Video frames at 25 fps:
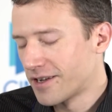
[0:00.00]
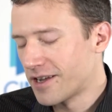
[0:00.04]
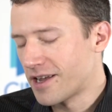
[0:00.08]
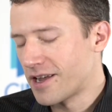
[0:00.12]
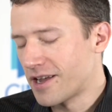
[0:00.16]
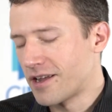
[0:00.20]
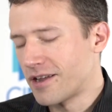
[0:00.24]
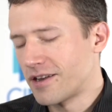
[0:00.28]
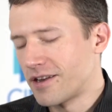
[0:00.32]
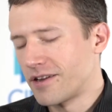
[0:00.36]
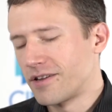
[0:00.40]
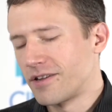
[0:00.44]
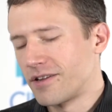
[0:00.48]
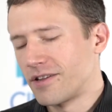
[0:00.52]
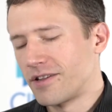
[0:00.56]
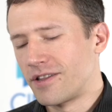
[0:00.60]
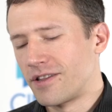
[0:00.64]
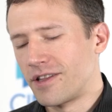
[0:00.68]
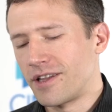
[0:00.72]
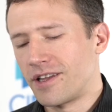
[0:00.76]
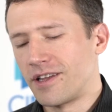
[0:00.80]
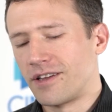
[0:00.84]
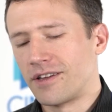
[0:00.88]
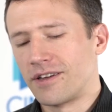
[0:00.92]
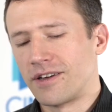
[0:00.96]
in
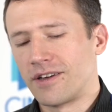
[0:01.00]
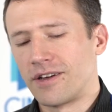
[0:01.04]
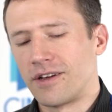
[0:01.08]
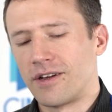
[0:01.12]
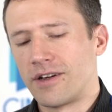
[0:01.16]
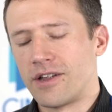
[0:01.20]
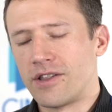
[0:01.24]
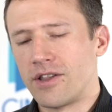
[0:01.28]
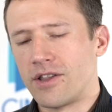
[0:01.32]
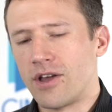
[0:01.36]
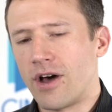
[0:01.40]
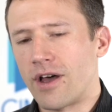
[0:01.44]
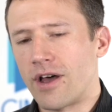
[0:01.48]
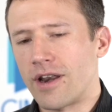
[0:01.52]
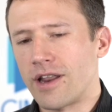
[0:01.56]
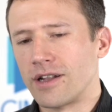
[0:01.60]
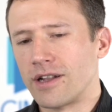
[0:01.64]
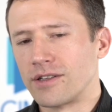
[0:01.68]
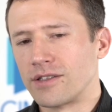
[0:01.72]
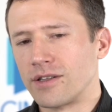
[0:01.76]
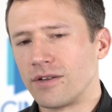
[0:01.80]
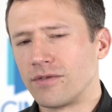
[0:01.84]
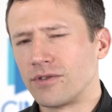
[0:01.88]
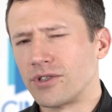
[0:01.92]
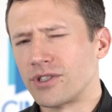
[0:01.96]
the
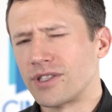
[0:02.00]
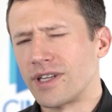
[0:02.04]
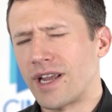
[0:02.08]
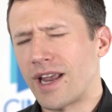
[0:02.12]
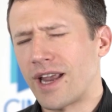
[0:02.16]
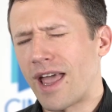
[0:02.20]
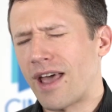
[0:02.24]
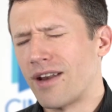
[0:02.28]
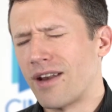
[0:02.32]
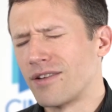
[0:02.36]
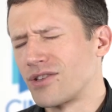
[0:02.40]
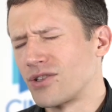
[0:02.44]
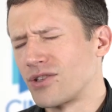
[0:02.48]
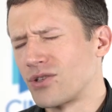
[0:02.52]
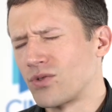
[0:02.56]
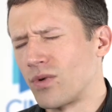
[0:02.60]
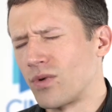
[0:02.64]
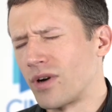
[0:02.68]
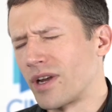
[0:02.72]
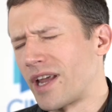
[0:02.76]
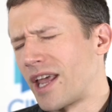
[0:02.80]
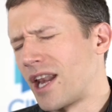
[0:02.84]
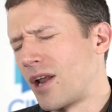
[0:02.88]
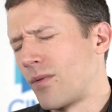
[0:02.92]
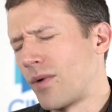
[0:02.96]
audience of just saying, how does this
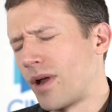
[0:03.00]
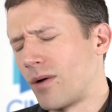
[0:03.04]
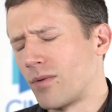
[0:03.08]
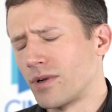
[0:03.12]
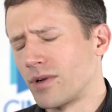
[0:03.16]
work anyway?